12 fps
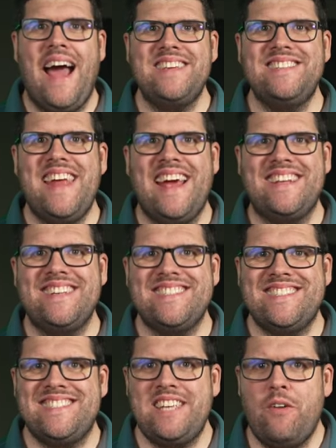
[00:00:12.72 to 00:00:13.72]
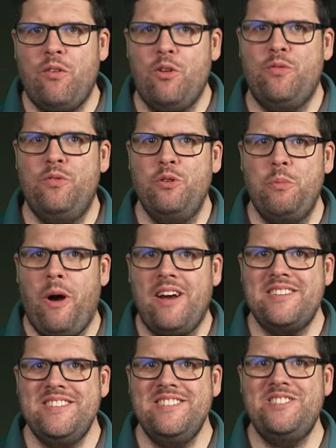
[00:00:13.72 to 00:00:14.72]
I snagged several food
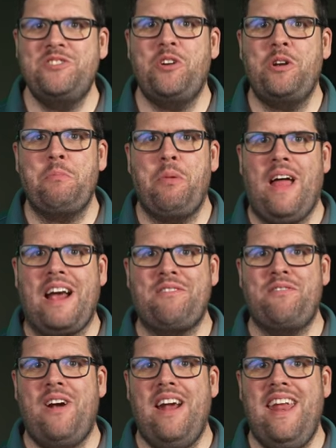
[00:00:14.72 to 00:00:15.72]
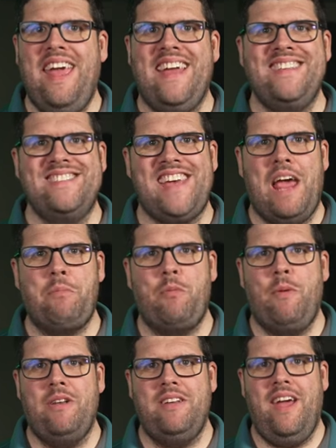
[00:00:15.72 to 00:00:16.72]
boxes during Black Friday and Cyber
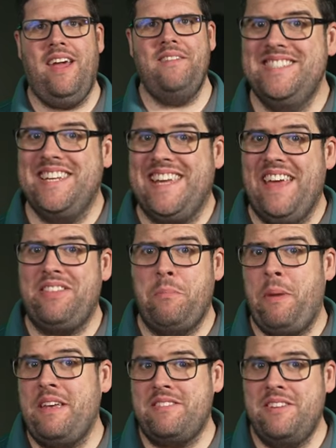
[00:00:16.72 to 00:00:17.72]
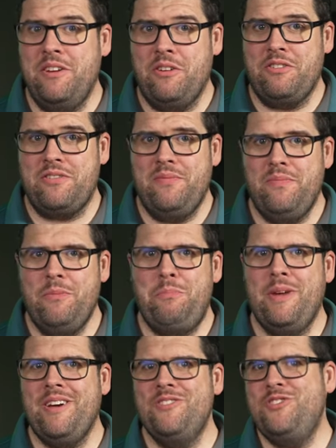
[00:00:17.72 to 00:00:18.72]
Monday to get the best deals.
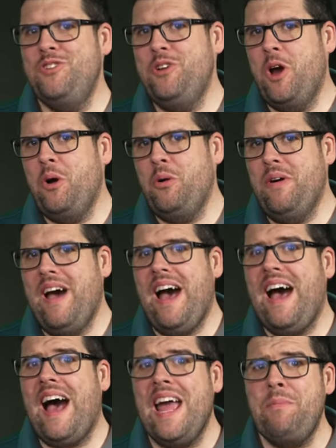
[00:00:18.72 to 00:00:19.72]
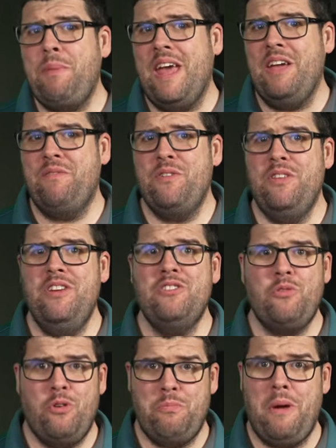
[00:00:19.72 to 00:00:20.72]
Because you know, I paid for
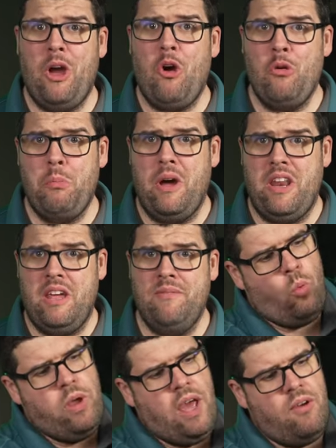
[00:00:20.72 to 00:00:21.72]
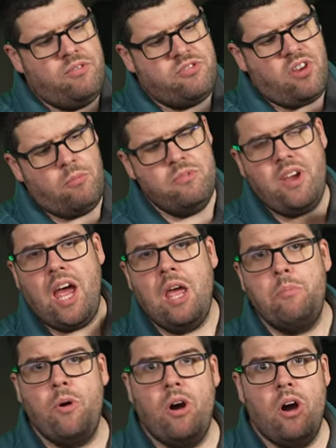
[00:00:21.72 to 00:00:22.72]
these with my own money. This video will
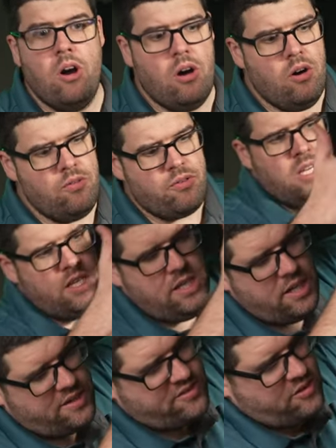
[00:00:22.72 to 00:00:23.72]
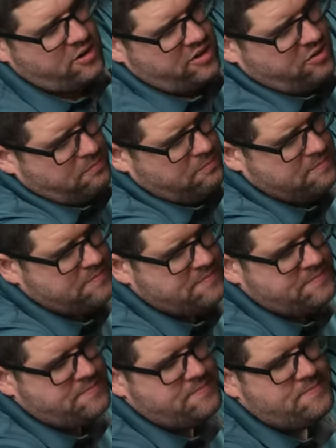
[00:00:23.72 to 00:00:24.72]
cover everything from unboxing and
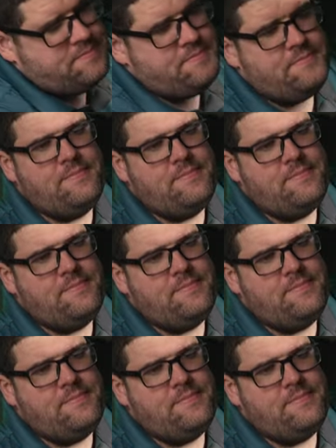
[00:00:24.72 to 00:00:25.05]
reviewing each